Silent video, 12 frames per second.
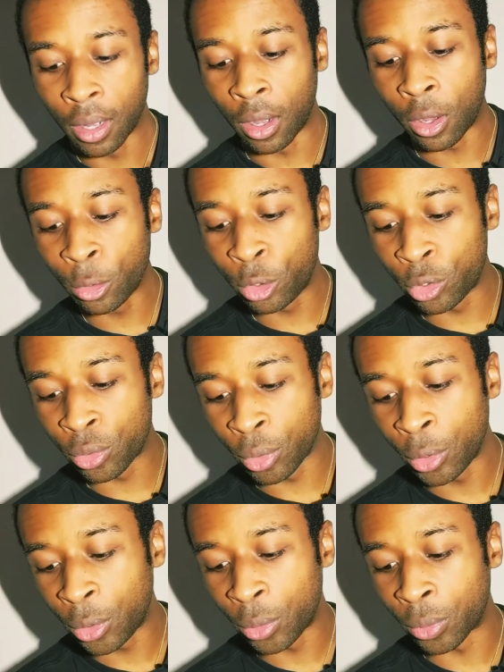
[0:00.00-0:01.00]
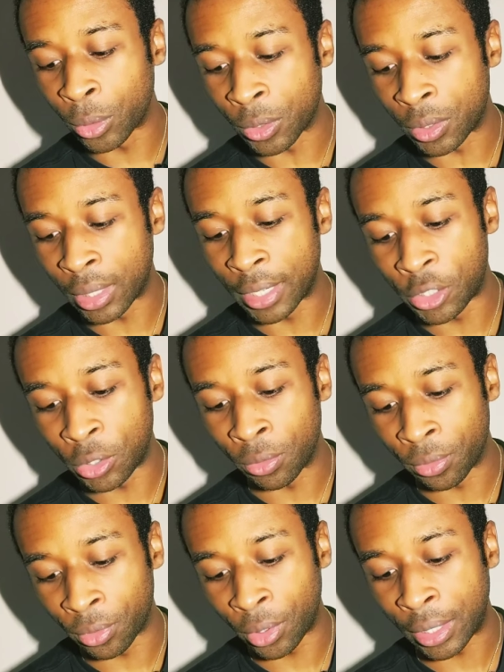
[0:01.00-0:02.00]
Oh, truth will set you
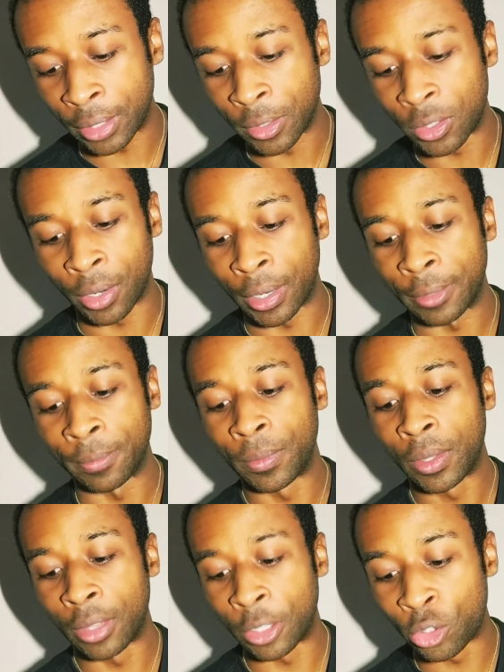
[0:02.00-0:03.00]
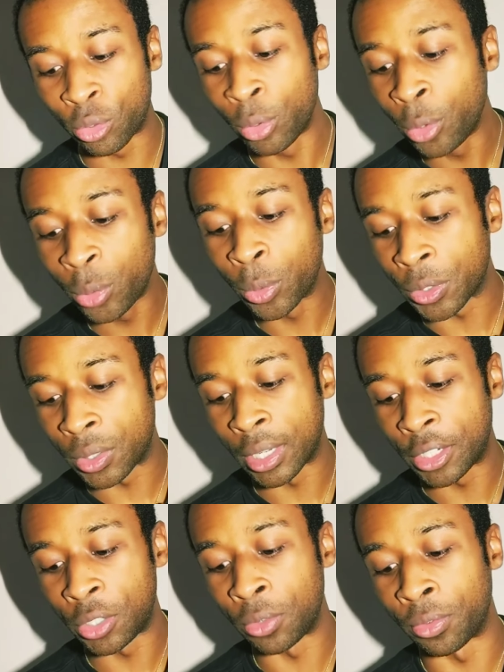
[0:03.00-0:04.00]
free. Sorry, the truth will
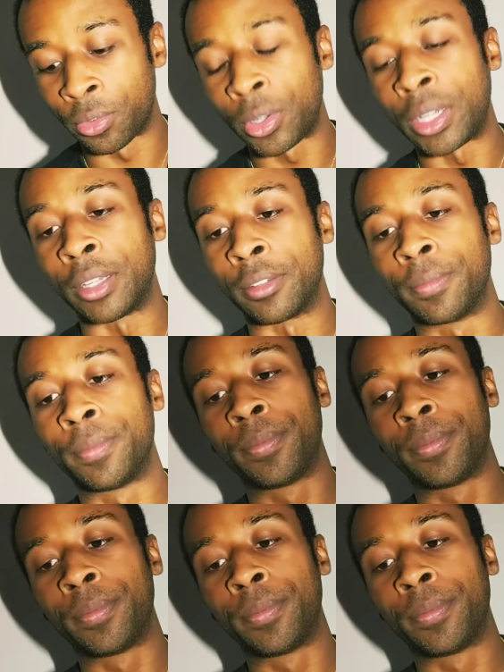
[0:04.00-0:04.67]
set you free.